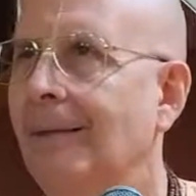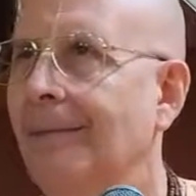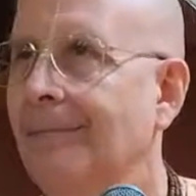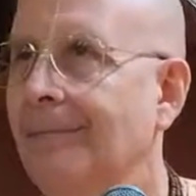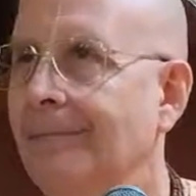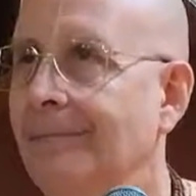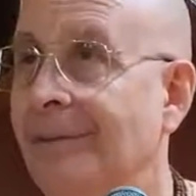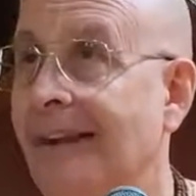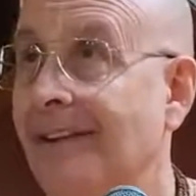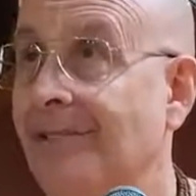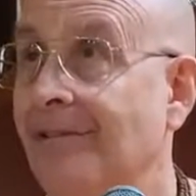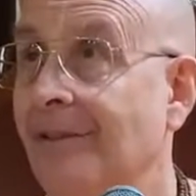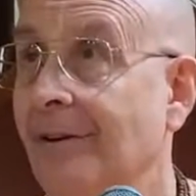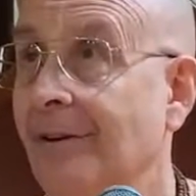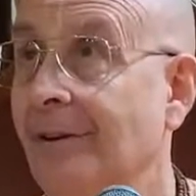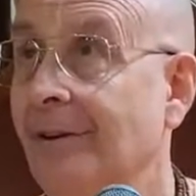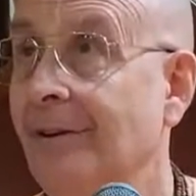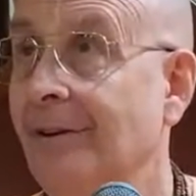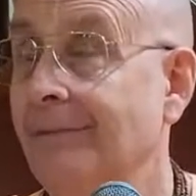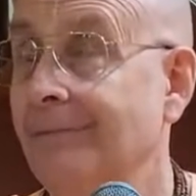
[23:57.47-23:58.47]
that's
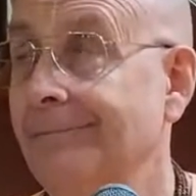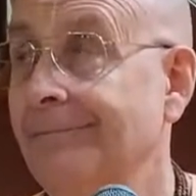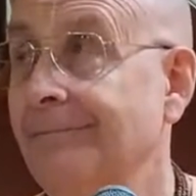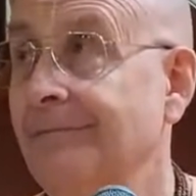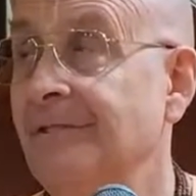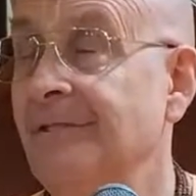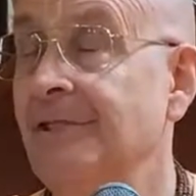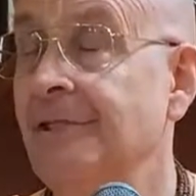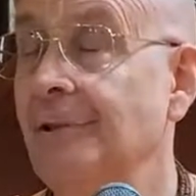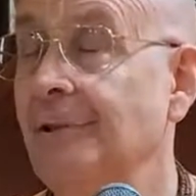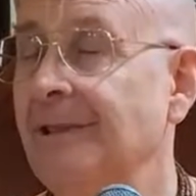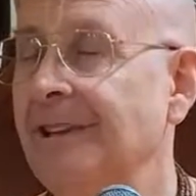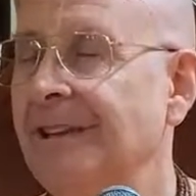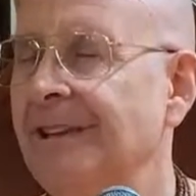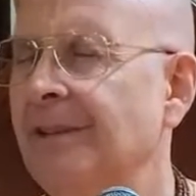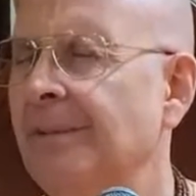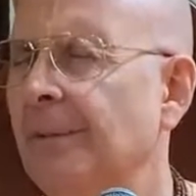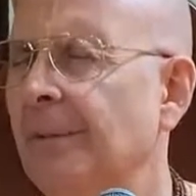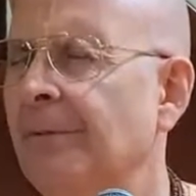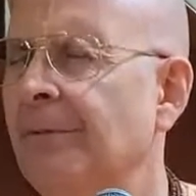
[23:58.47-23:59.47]
our duty
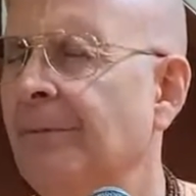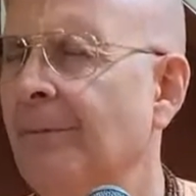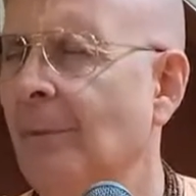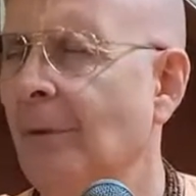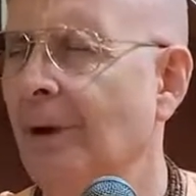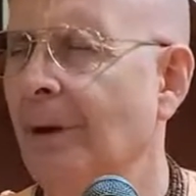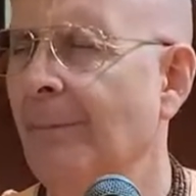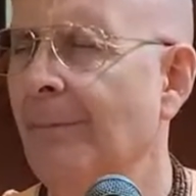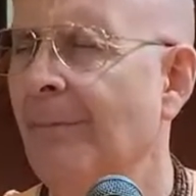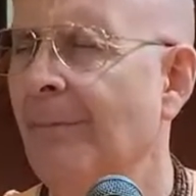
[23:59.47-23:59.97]
to perform.